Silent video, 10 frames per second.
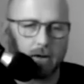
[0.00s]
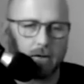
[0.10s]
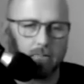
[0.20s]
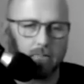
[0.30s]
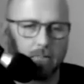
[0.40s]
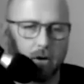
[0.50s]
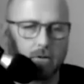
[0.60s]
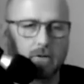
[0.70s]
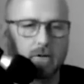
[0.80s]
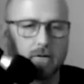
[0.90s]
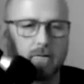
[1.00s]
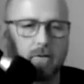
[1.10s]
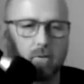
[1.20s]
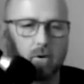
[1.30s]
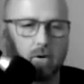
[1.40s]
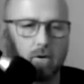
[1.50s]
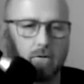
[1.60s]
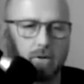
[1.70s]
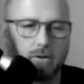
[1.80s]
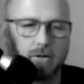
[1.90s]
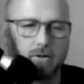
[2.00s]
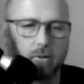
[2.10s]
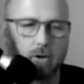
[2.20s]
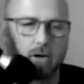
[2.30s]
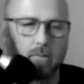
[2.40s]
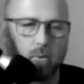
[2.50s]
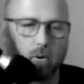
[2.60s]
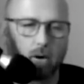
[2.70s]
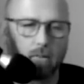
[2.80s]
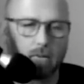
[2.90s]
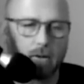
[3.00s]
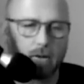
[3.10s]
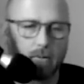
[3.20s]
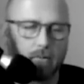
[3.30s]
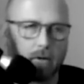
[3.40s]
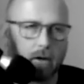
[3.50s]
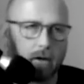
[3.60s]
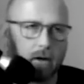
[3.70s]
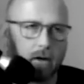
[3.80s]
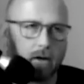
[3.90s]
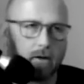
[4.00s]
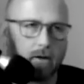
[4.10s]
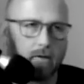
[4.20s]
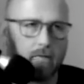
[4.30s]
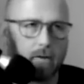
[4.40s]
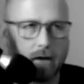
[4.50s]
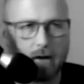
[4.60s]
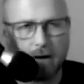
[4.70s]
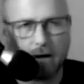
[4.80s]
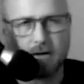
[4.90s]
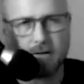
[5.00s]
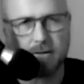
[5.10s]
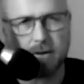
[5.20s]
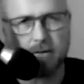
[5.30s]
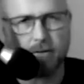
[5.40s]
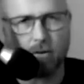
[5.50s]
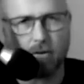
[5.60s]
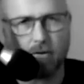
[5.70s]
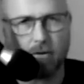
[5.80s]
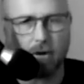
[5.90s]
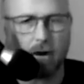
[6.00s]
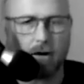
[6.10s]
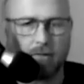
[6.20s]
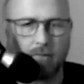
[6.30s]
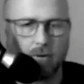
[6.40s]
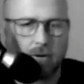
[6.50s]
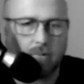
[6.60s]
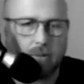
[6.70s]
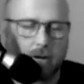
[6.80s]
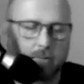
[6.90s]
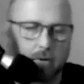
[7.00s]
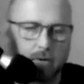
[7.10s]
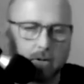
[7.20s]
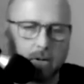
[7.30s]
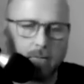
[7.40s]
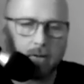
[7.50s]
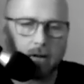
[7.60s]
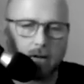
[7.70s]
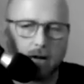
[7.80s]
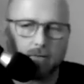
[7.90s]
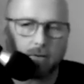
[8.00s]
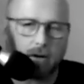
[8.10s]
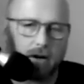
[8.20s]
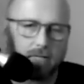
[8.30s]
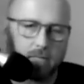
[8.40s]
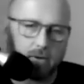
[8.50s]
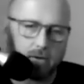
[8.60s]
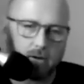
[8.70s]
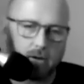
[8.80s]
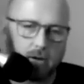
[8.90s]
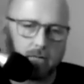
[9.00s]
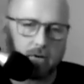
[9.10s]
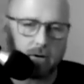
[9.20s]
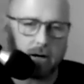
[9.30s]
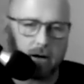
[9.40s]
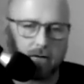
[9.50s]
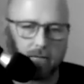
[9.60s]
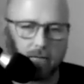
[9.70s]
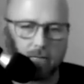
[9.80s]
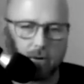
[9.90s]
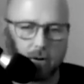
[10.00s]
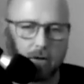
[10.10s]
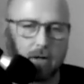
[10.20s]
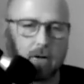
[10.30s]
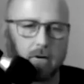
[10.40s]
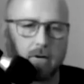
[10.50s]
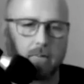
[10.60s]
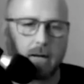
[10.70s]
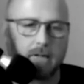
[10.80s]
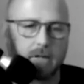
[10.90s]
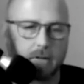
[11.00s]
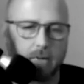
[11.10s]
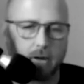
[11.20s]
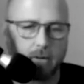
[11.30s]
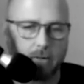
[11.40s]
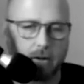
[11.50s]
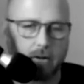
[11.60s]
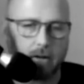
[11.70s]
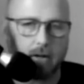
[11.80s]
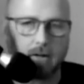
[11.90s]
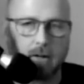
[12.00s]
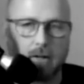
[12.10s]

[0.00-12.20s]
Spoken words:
Most of the world is the working poor, and that's 4.5 billion people. In that 4.5 billion, you have 2.5 billion that are at the base of the pyramid that,